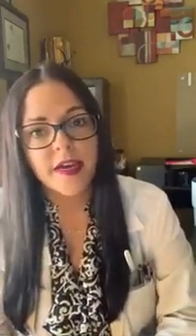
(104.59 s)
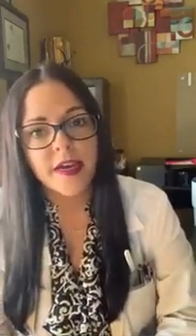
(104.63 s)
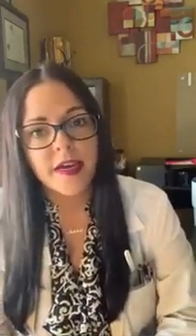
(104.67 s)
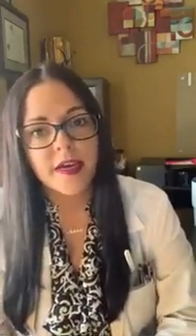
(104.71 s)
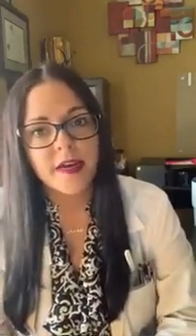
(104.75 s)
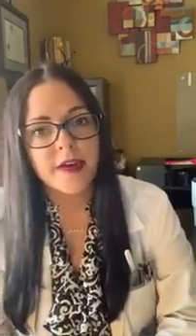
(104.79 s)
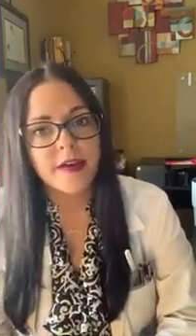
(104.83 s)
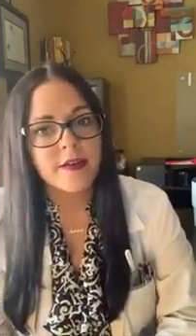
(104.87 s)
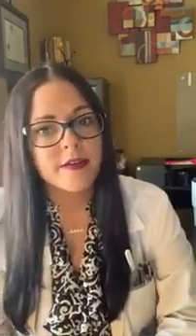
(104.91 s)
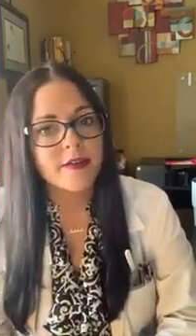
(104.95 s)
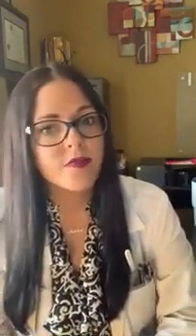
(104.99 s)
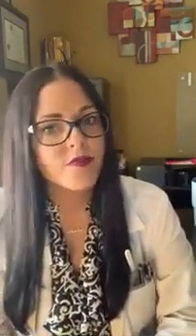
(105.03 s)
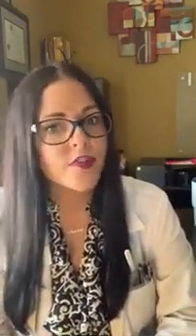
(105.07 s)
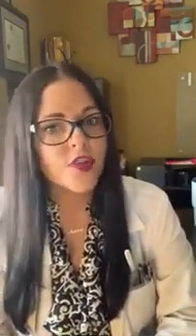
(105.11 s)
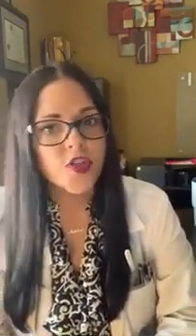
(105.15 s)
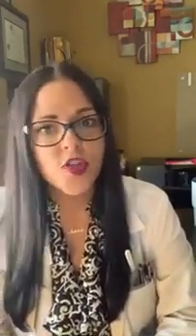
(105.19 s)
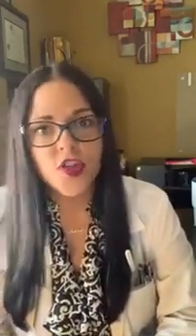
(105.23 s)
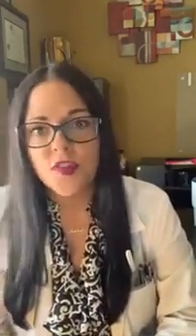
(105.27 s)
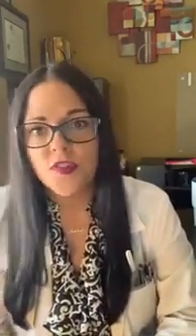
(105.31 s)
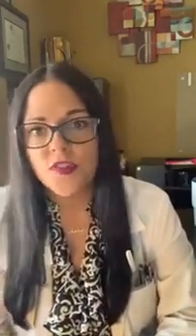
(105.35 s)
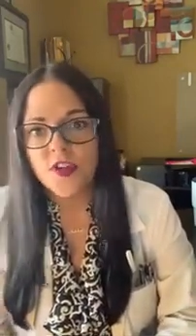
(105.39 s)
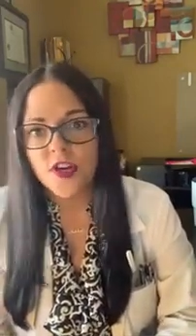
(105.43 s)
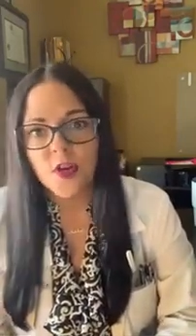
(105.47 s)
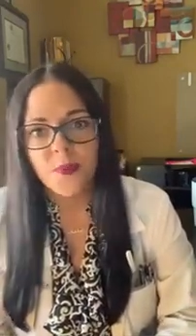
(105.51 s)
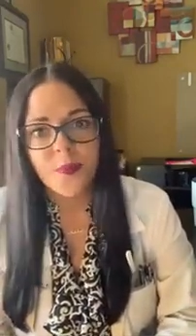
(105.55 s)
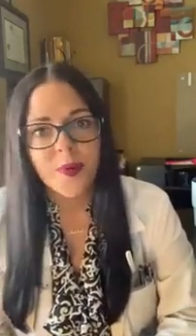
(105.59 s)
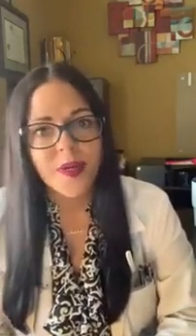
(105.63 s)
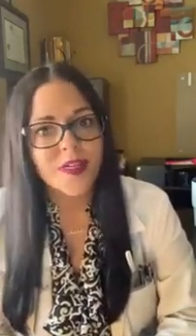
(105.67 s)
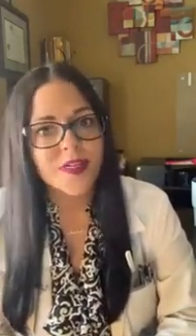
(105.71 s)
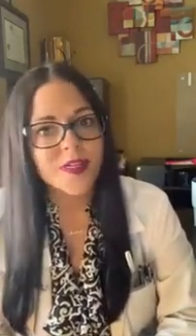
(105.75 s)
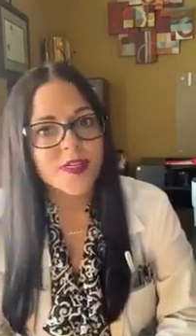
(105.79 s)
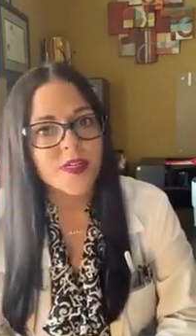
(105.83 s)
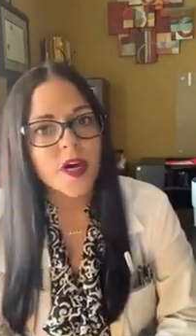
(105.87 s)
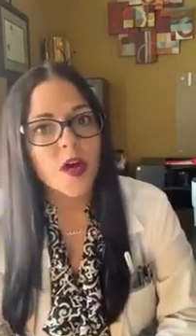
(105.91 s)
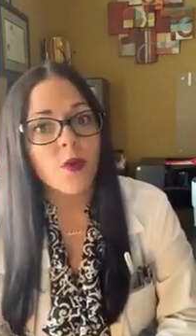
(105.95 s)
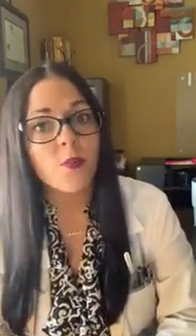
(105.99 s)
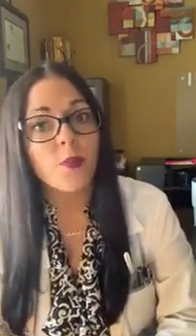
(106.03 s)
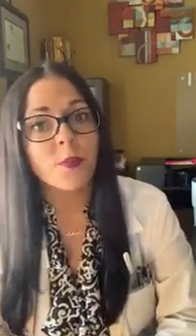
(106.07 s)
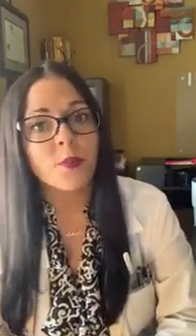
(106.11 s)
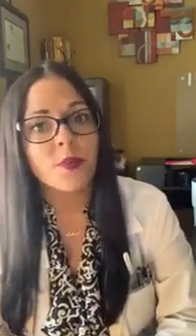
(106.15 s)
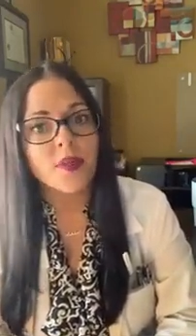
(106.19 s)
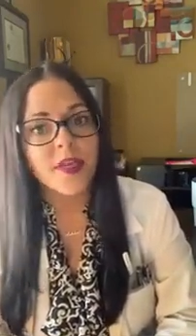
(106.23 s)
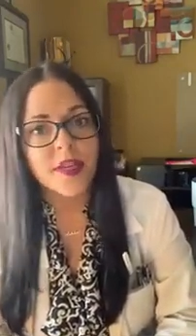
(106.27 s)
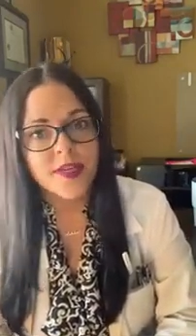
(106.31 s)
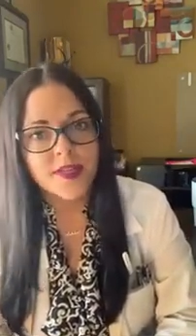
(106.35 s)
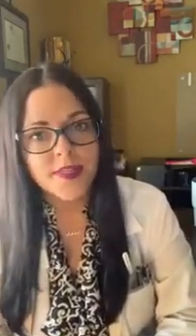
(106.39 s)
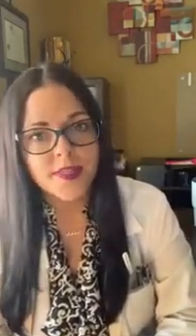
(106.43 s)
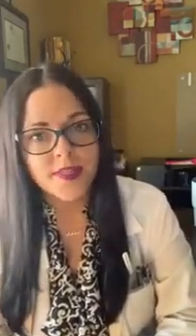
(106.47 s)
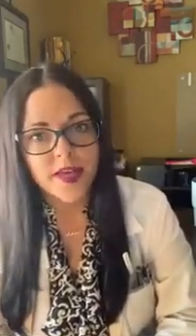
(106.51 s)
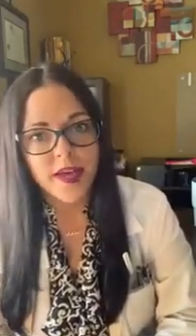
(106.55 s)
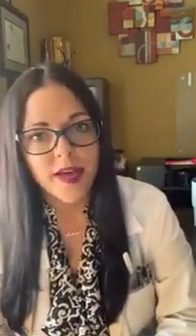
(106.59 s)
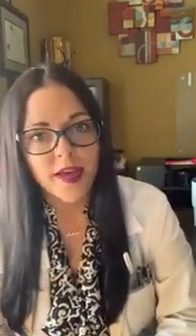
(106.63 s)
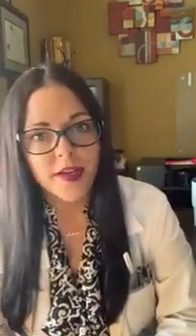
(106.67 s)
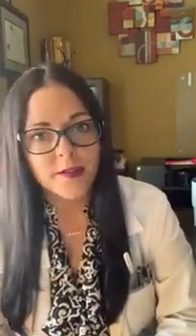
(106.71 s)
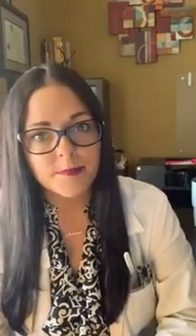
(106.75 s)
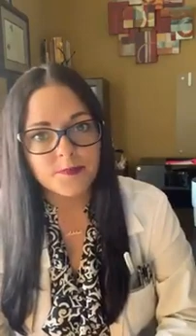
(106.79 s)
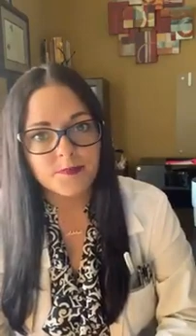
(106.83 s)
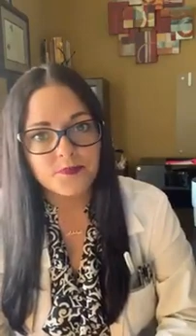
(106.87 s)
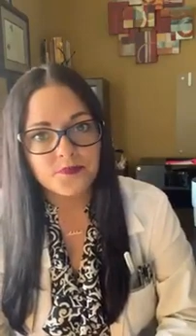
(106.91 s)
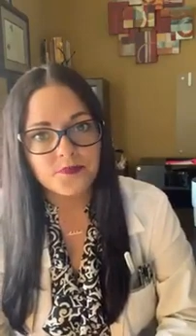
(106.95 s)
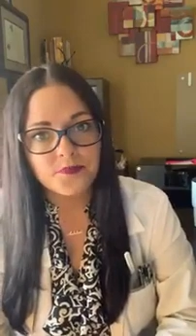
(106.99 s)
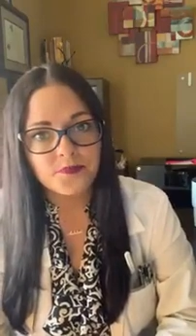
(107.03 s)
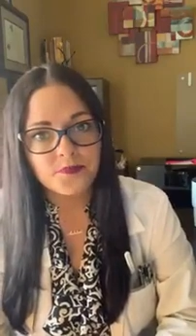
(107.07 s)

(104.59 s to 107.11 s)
and vision therapy does not replace that.